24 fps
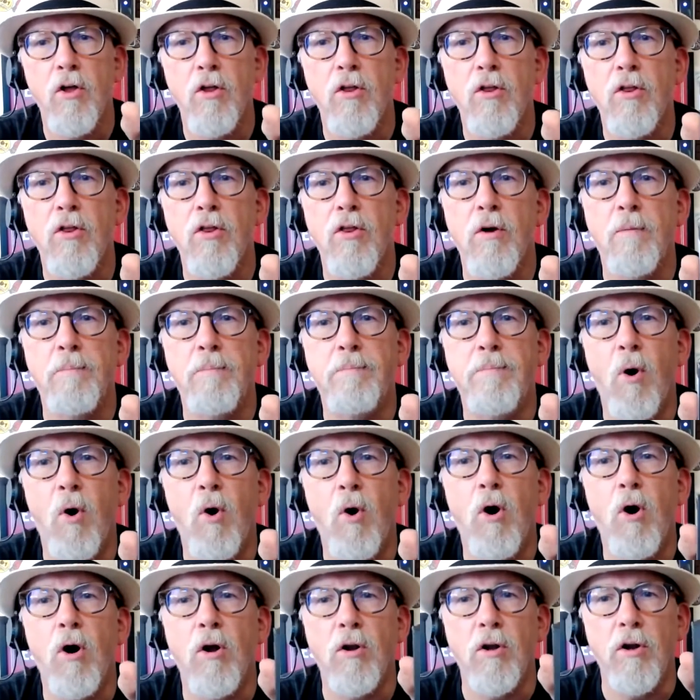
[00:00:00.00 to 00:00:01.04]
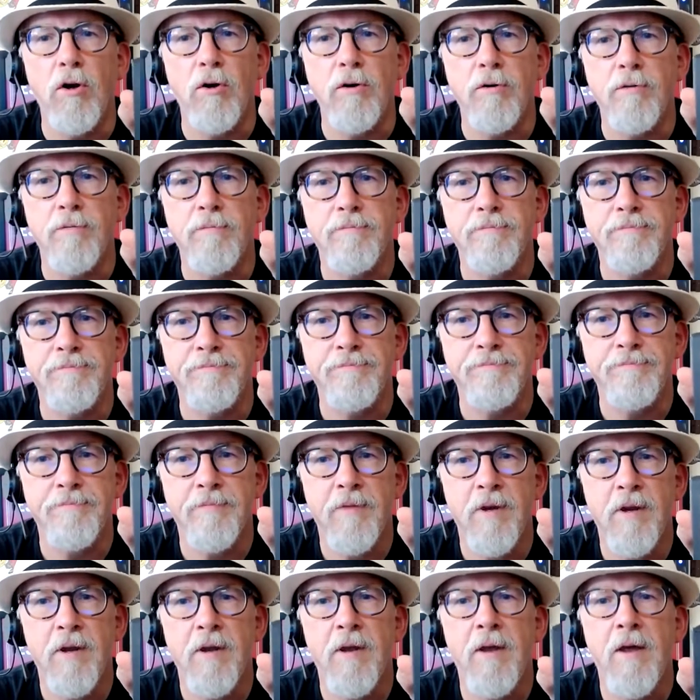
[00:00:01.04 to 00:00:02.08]
the Baller.
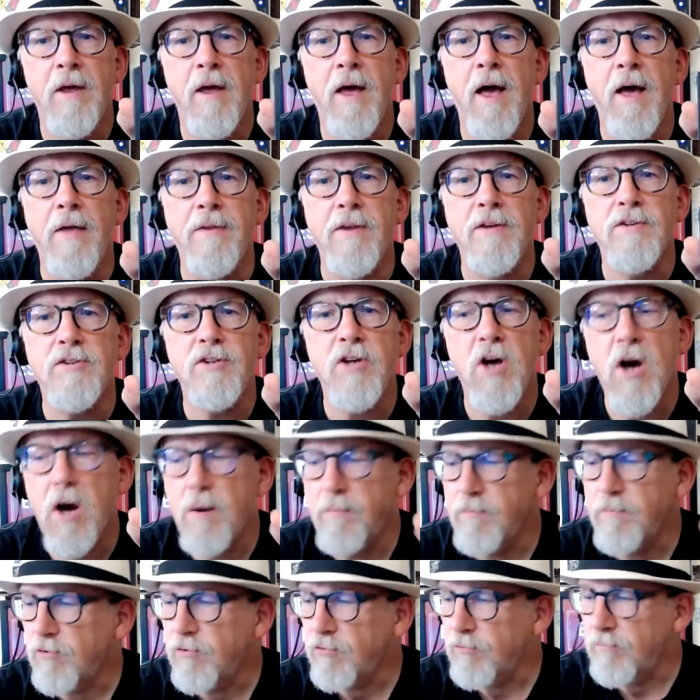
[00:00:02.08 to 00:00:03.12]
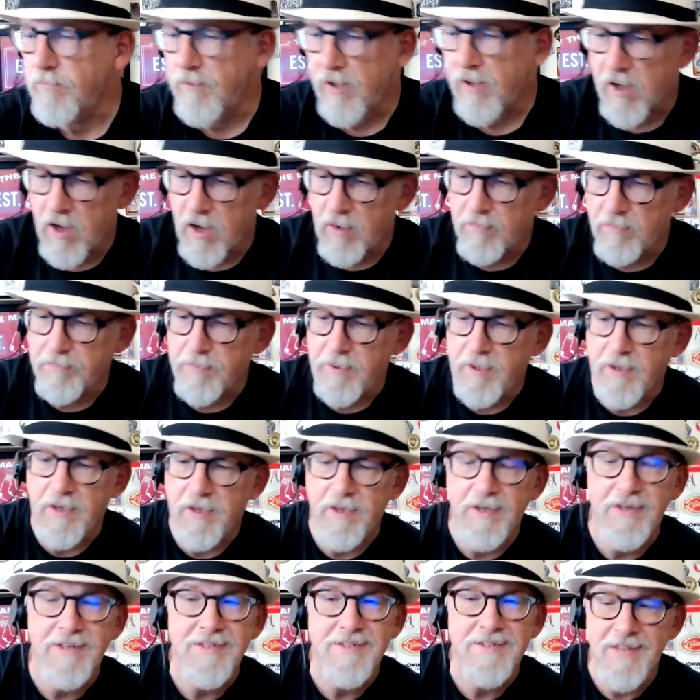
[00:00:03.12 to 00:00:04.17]
And this comes from
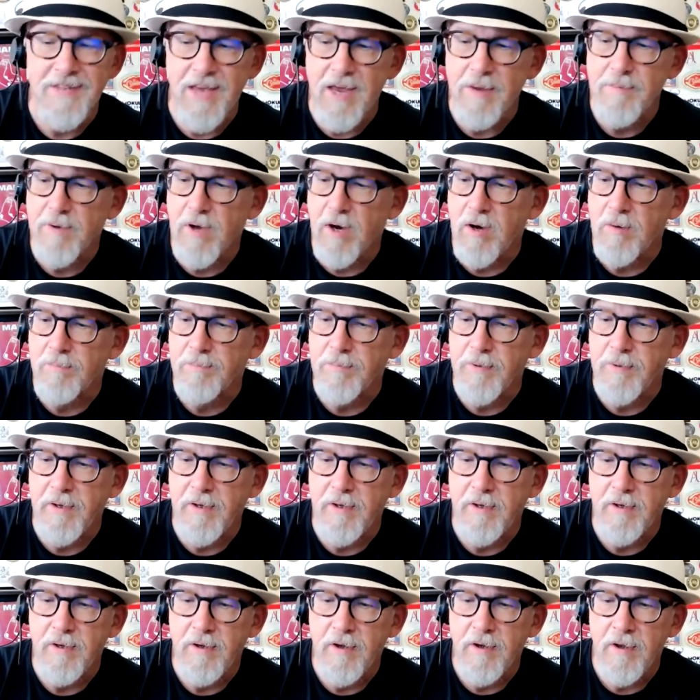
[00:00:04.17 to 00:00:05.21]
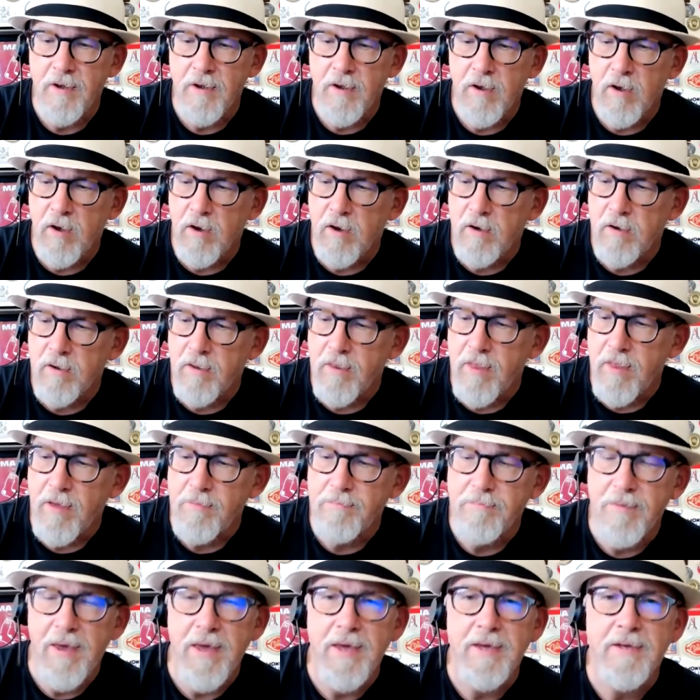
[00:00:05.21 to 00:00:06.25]
the same company
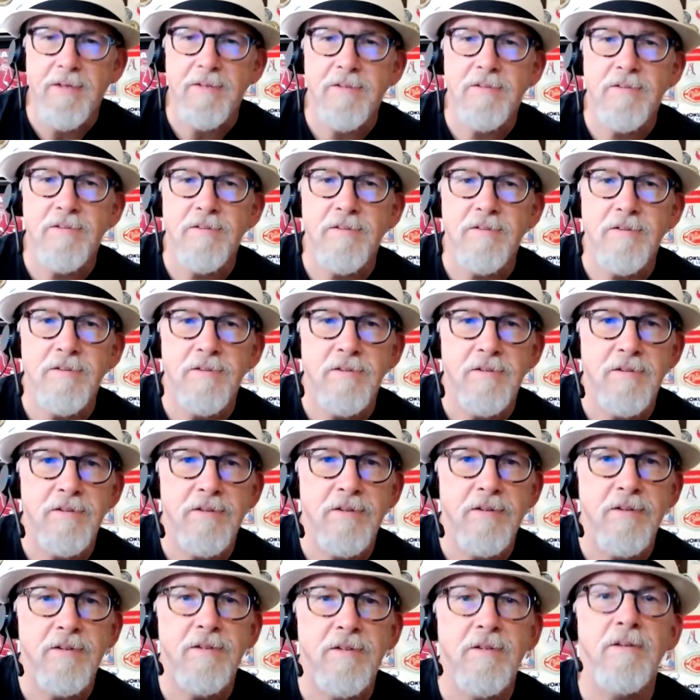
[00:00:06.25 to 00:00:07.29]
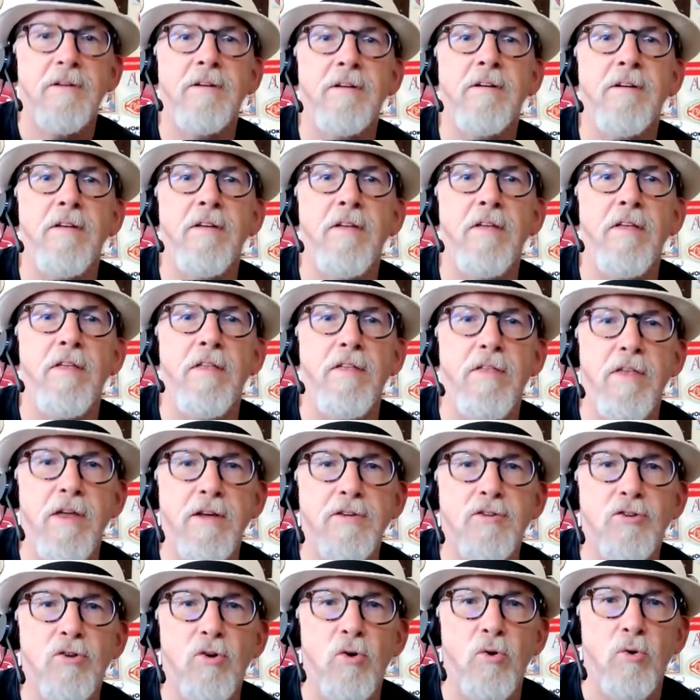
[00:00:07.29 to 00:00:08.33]
that makes
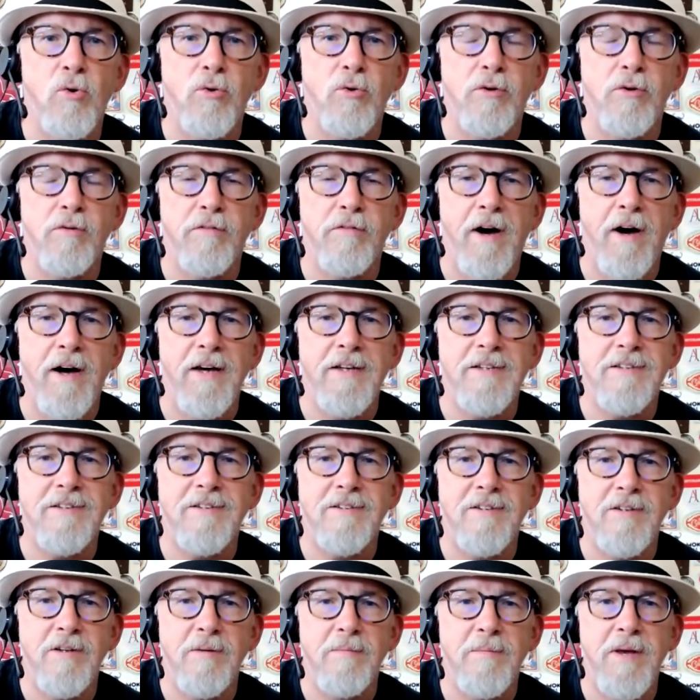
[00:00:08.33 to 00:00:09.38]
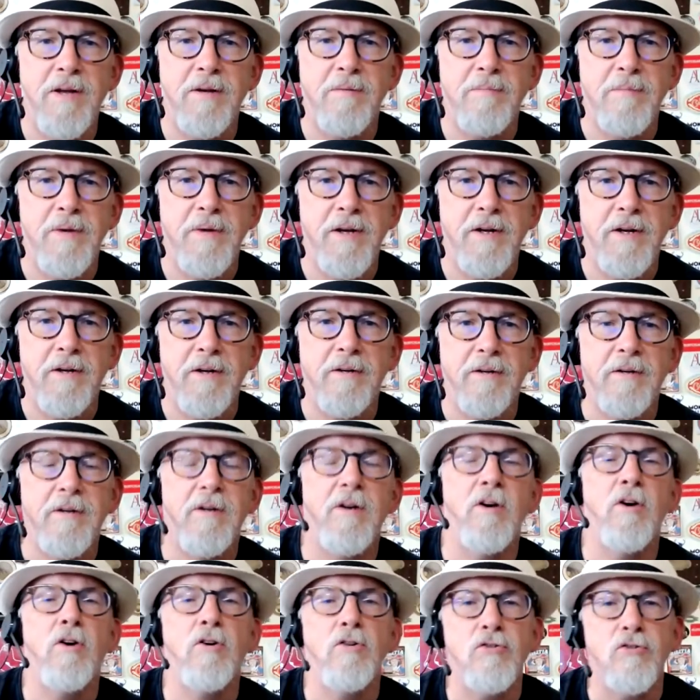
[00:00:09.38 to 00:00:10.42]
this cool device, the humidimeter,
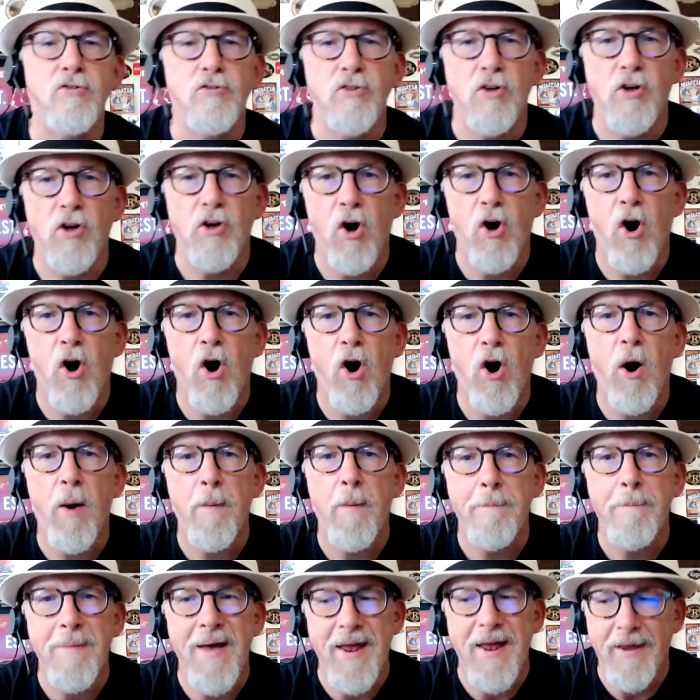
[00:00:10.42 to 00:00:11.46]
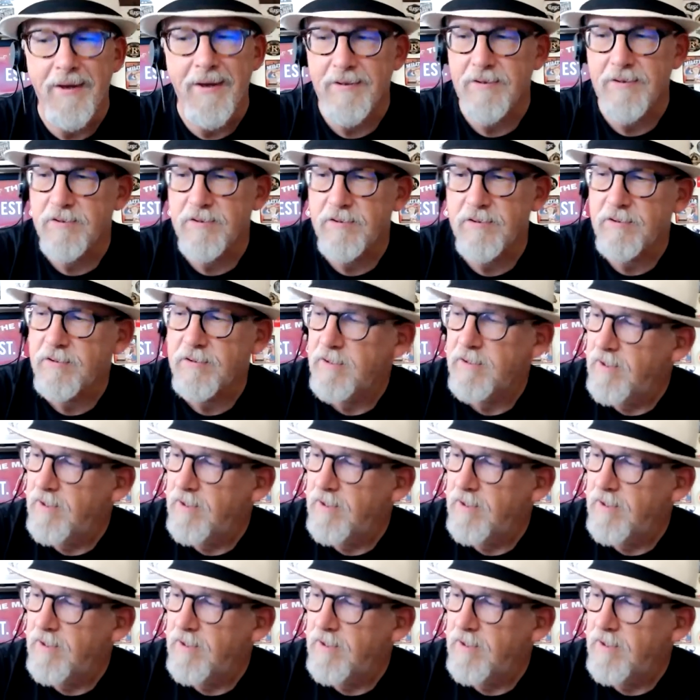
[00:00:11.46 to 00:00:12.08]
CigarMedics.